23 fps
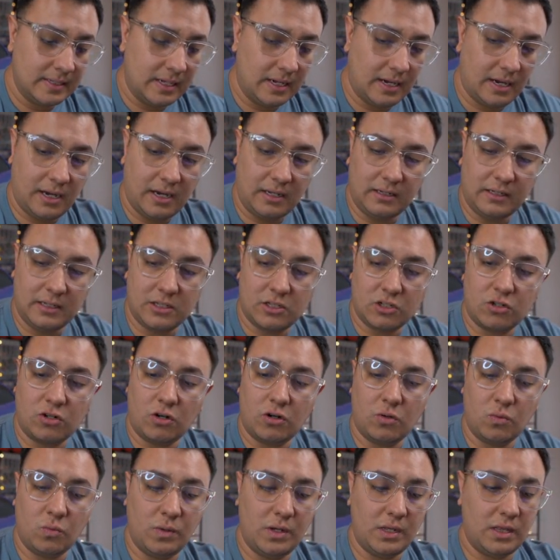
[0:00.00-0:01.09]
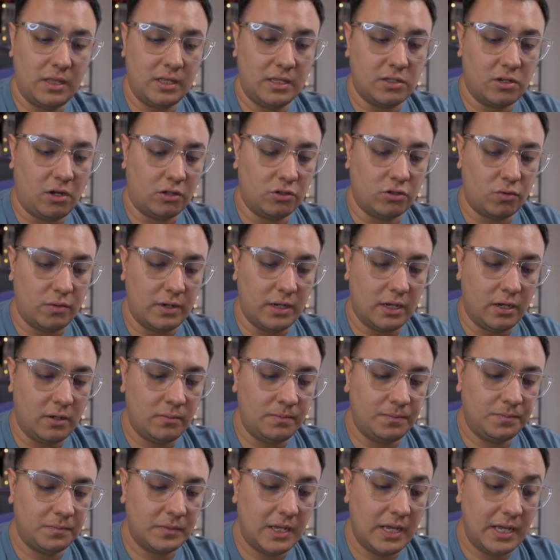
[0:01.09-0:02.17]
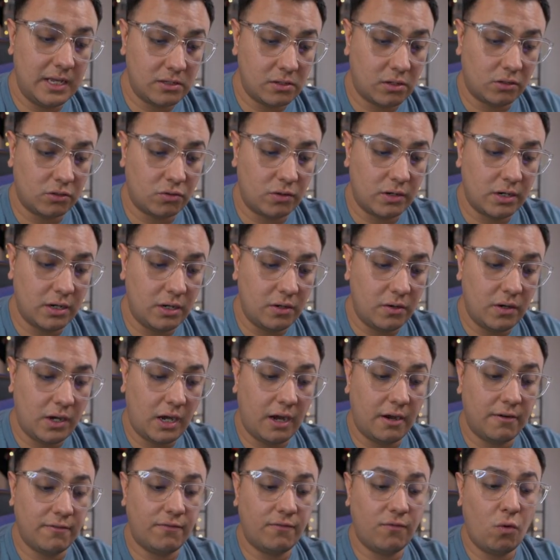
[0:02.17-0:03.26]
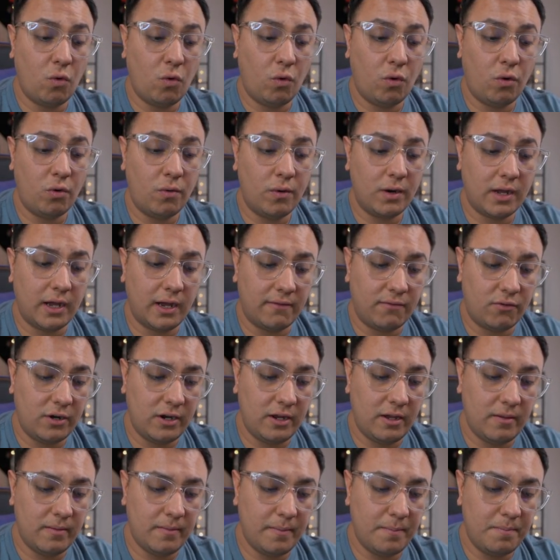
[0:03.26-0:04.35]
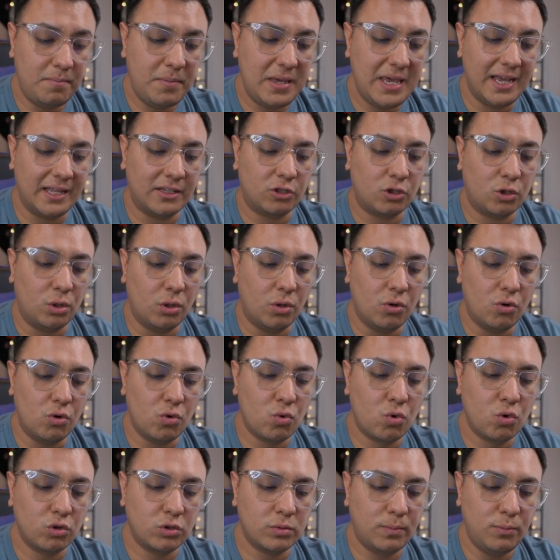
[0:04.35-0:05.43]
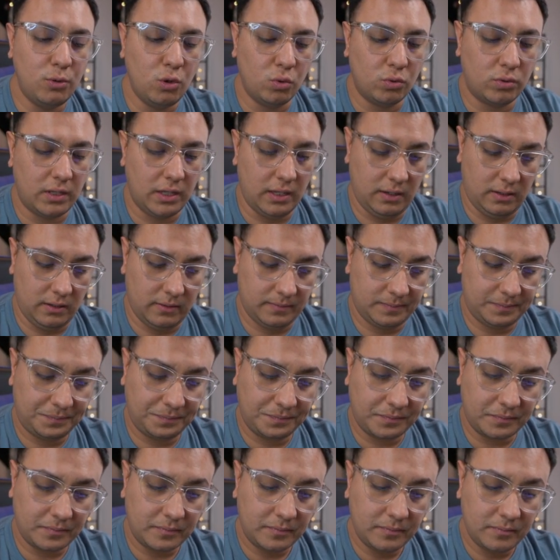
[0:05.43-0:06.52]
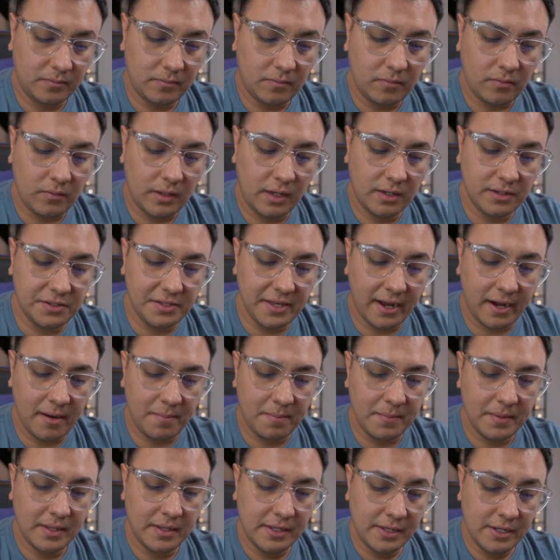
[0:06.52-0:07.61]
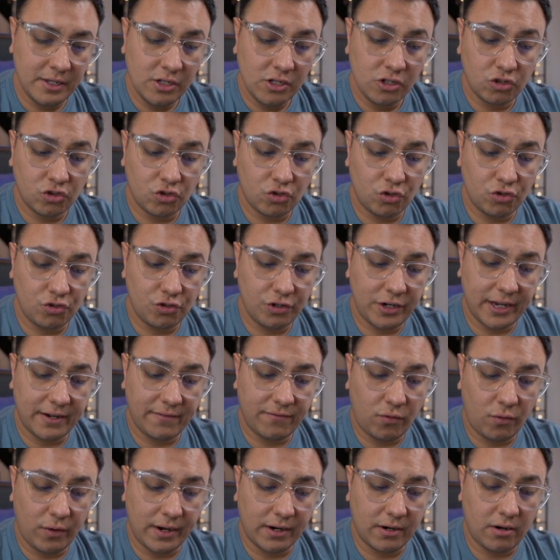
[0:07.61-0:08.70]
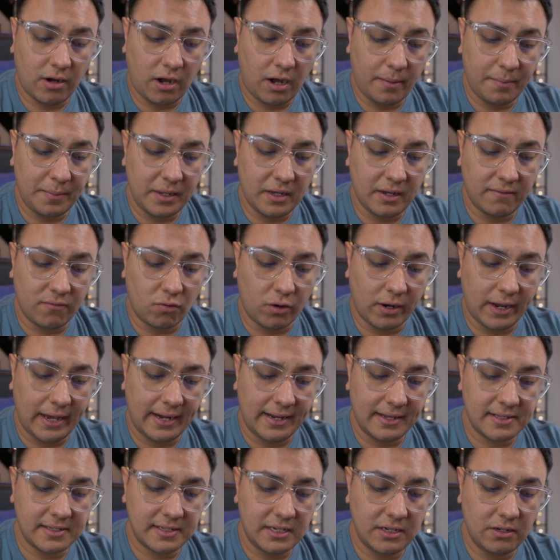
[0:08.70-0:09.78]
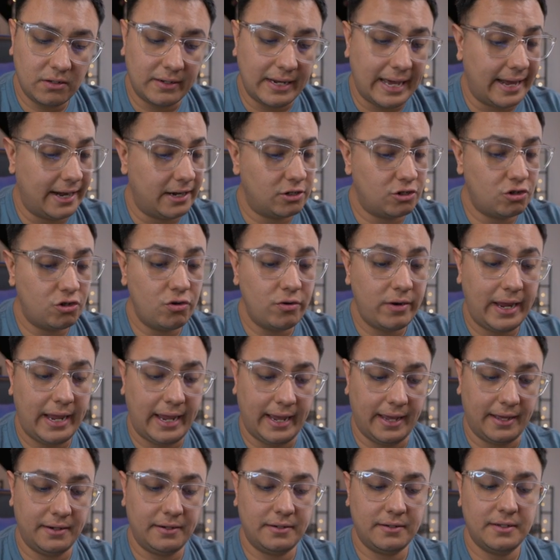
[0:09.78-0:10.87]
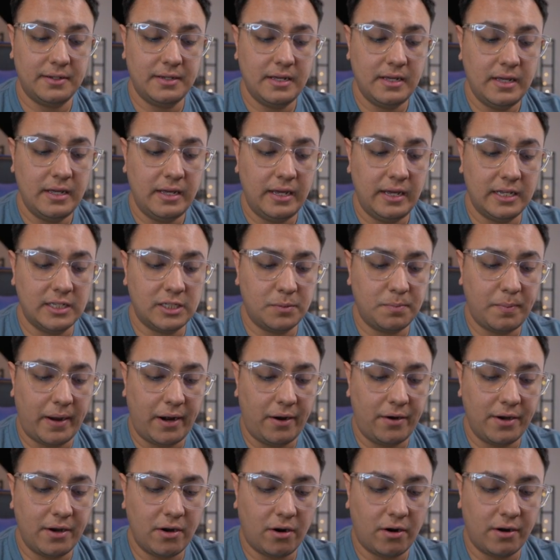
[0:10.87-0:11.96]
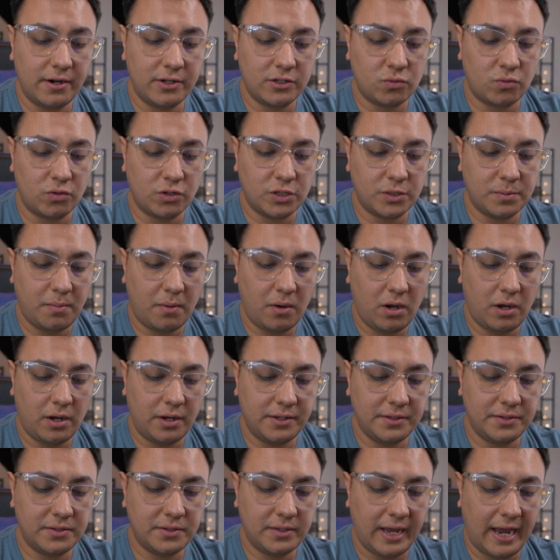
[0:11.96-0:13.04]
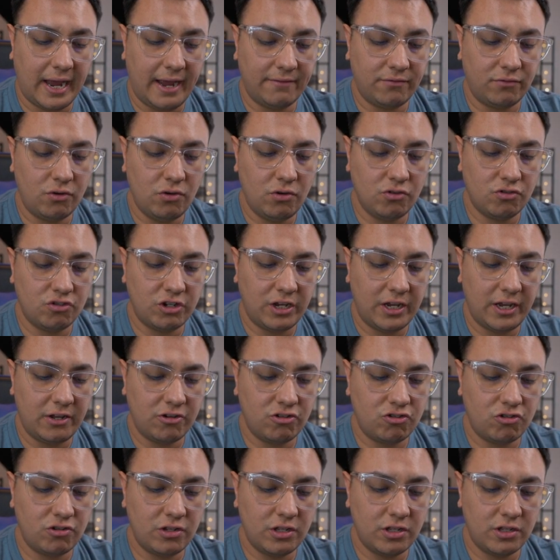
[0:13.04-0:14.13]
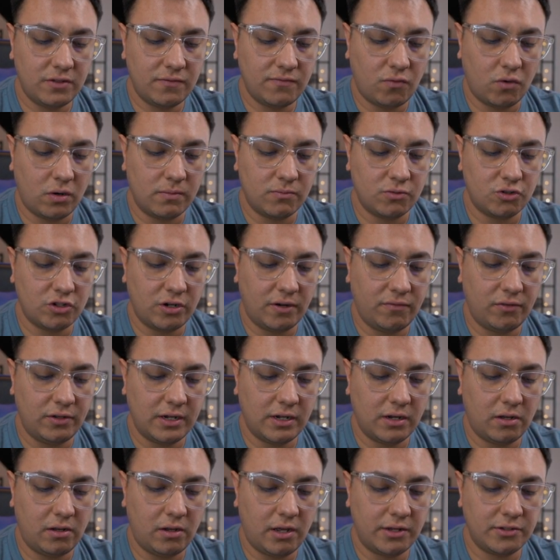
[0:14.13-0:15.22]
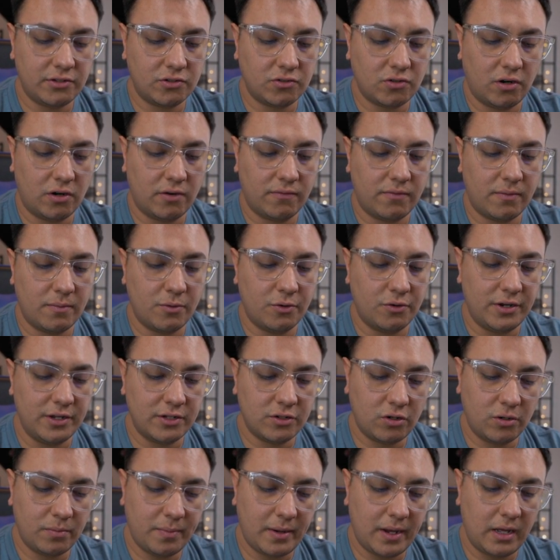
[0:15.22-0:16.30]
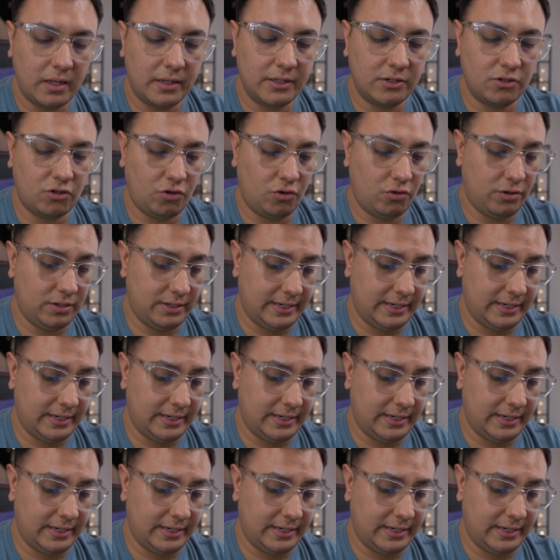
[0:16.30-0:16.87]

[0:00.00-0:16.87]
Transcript: Let's start with its alter ego. His alter ego, 4 recovery, Pietro Rasputin. Setup, search your deck for a copy of Organic Steel and add it to your hand. Aspiring Artist response, after you change to this form, shuffle a Colossus card from your discard pile into your